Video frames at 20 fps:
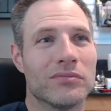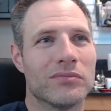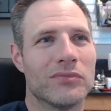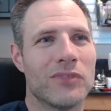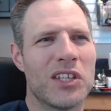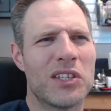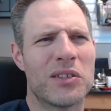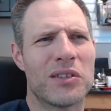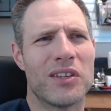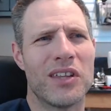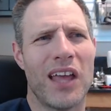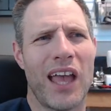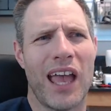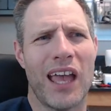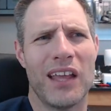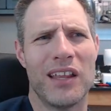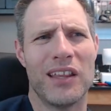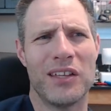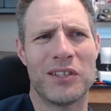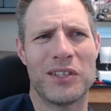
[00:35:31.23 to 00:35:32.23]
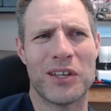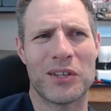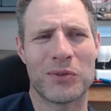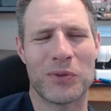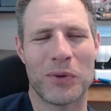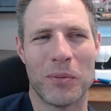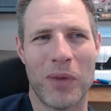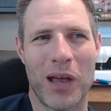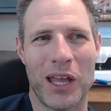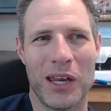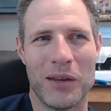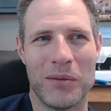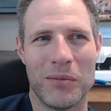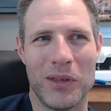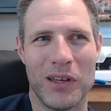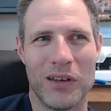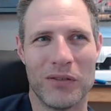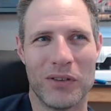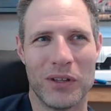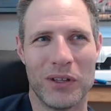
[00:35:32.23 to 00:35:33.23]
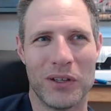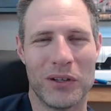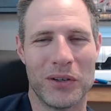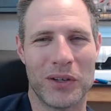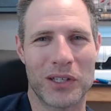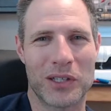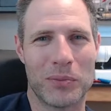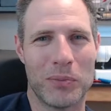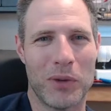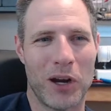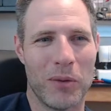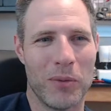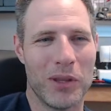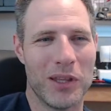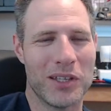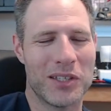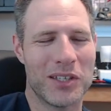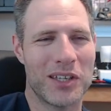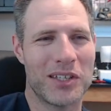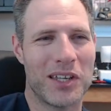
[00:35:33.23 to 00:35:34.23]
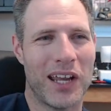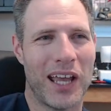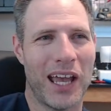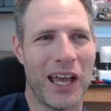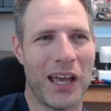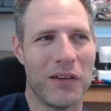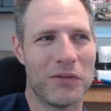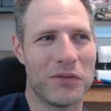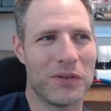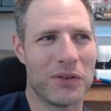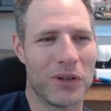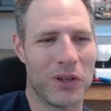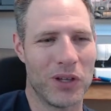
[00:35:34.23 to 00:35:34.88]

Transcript: This just reminded me of a little experiment. This doesn't have